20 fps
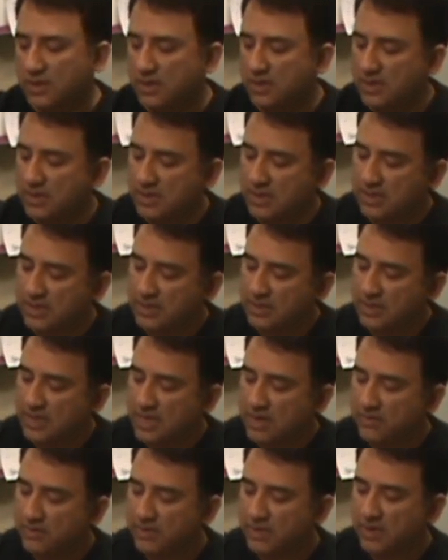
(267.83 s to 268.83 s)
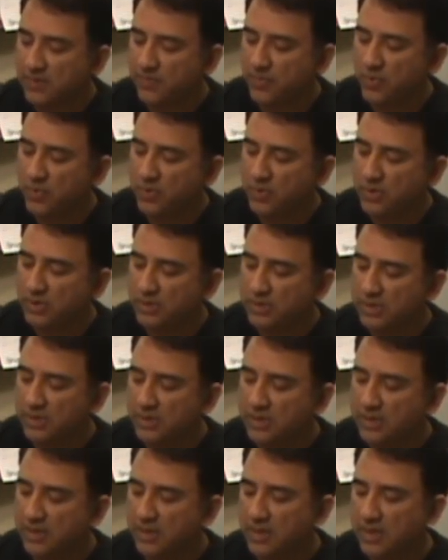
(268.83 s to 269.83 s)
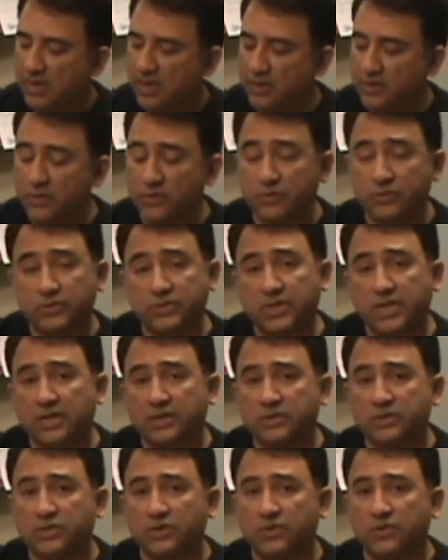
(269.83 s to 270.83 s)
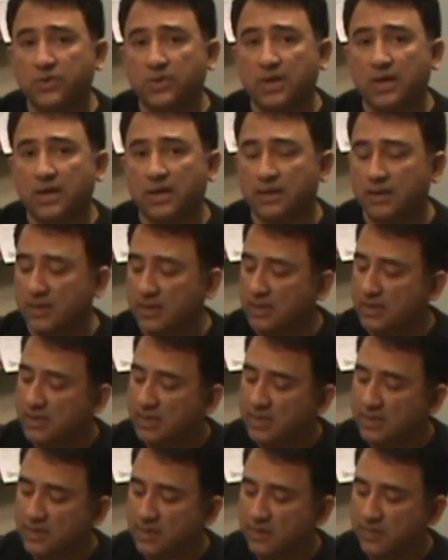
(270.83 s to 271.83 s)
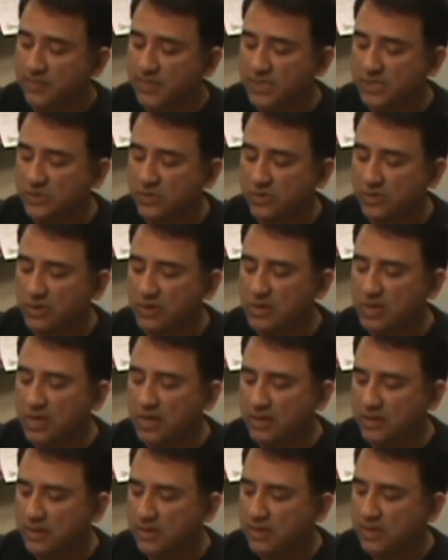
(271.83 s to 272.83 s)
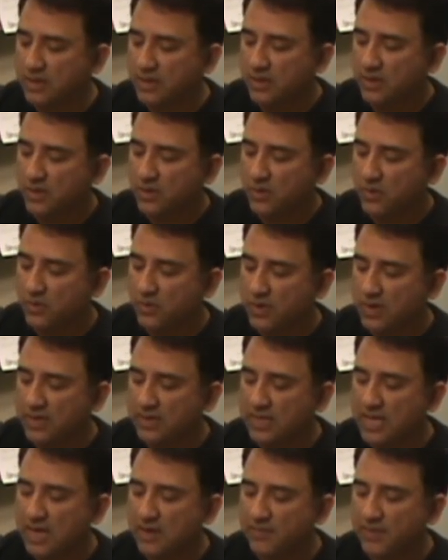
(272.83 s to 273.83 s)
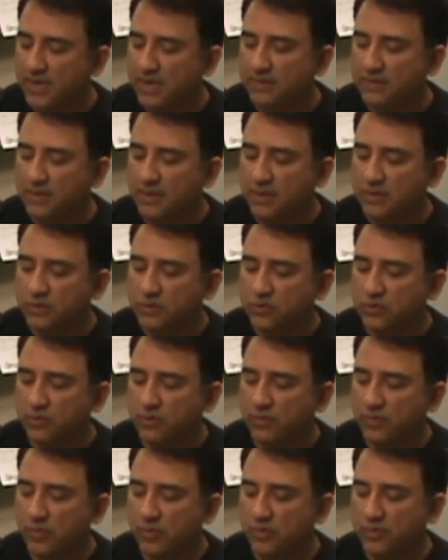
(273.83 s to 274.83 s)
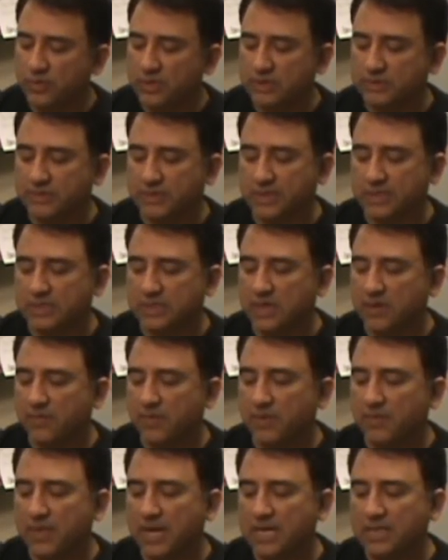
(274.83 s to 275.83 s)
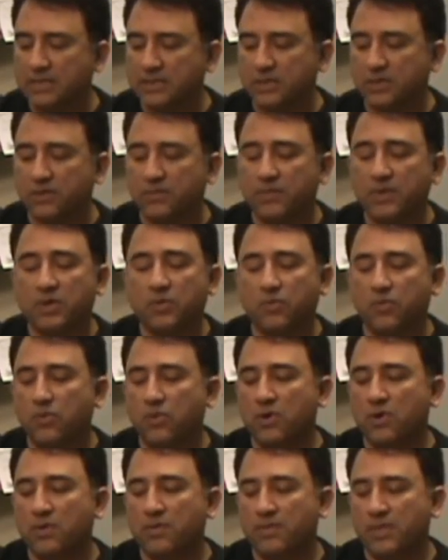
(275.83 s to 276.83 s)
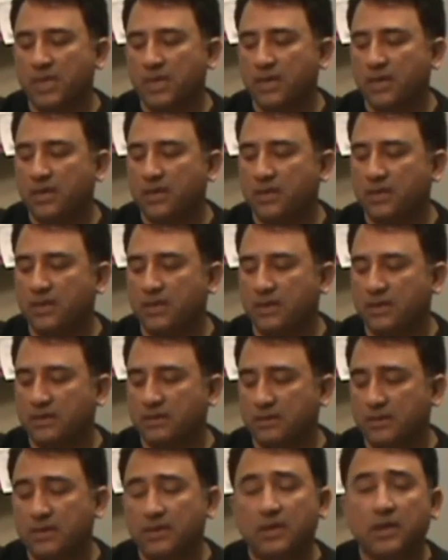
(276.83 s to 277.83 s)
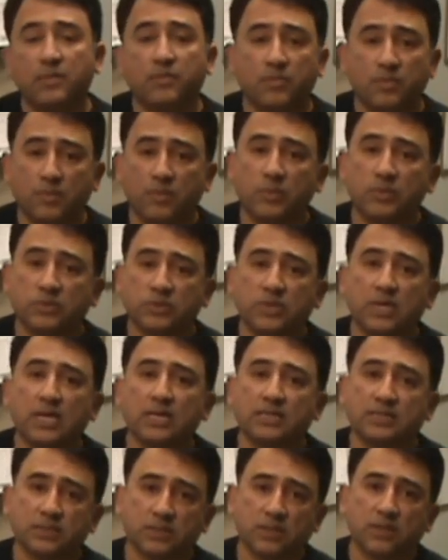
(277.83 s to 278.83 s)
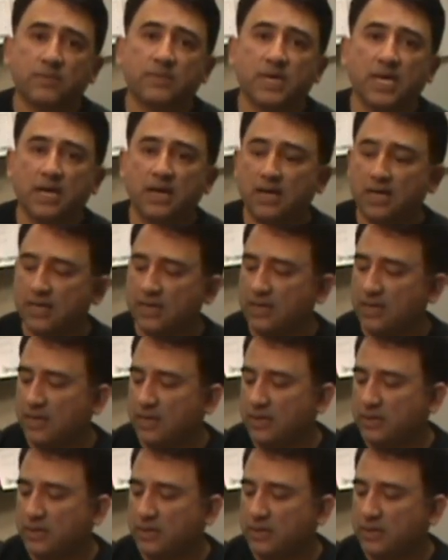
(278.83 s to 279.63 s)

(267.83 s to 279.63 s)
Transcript: Uh, now at that point, uh, use also uh, either a piece of clothing or a napkin to remove this because keep in mind it's going to be warm and, uh, and most likely it's going to be hot.